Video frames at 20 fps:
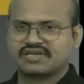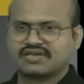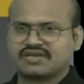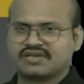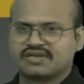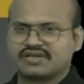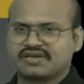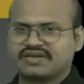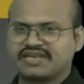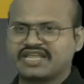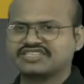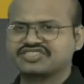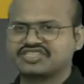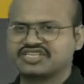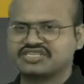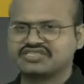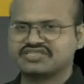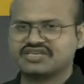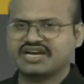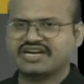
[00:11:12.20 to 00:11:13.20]
Next
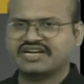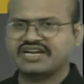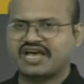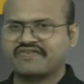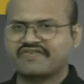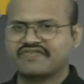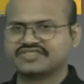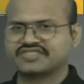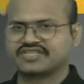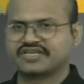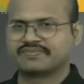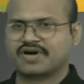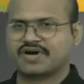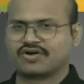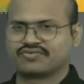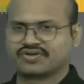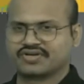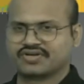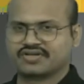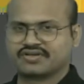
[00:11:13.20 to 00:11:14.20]
is a divergent
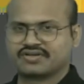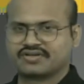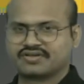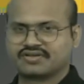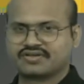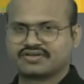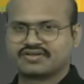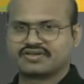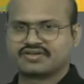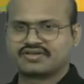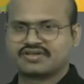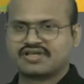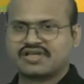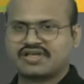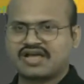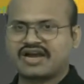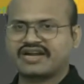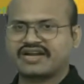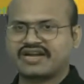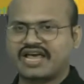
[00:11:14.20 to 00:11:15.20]
boundary.
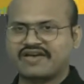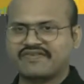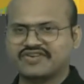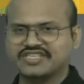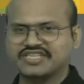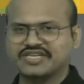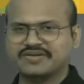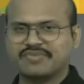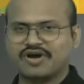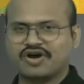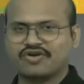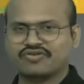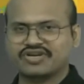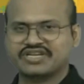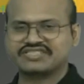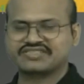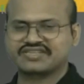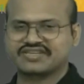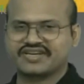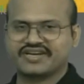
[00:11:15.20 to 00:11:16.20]
A divergent boundary
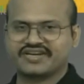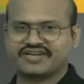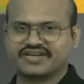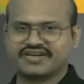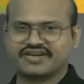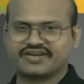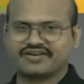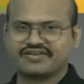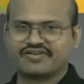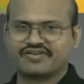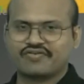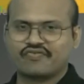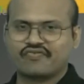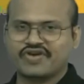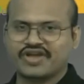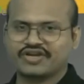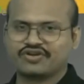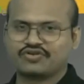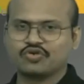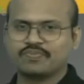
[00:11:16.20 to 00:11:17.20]
is created
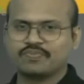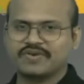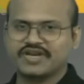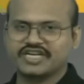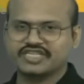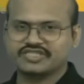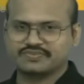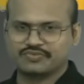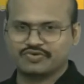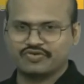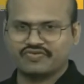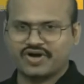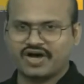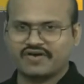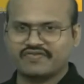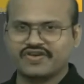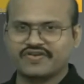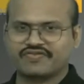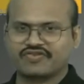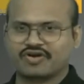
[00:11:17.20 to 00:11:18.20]
when two plates move
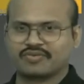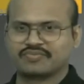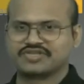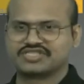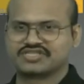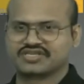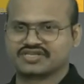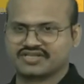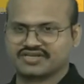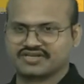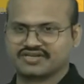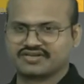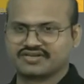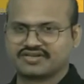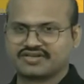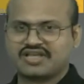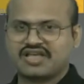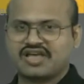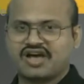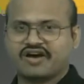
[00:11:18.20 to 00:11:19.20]
away from each other.
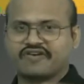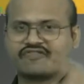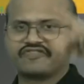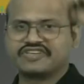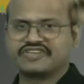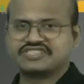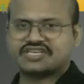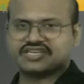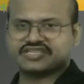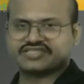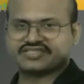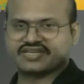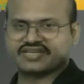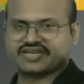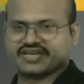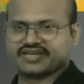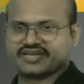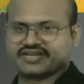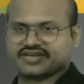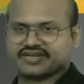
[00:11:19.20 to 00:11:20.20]
A fissure is
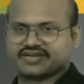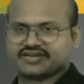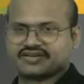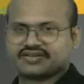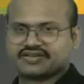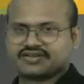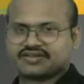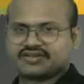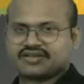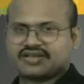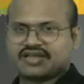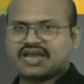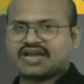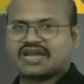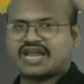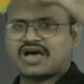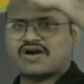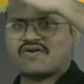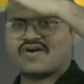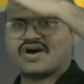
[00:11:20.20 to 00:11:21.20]
created and
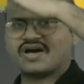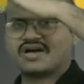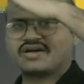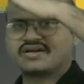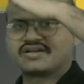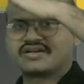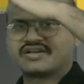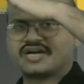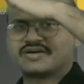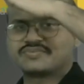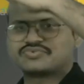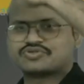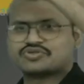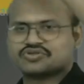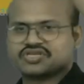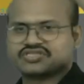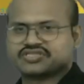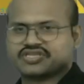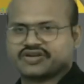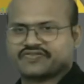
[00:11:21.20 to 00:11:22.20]
lava comes to
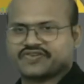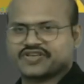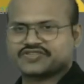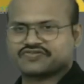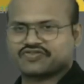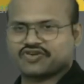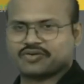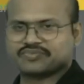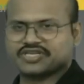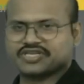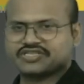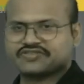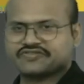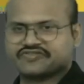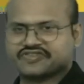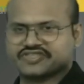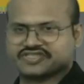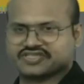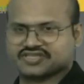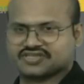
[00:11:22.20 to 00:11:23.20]
the surface from these
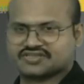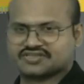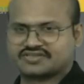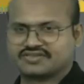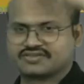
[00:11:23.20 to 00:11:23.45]
fissures.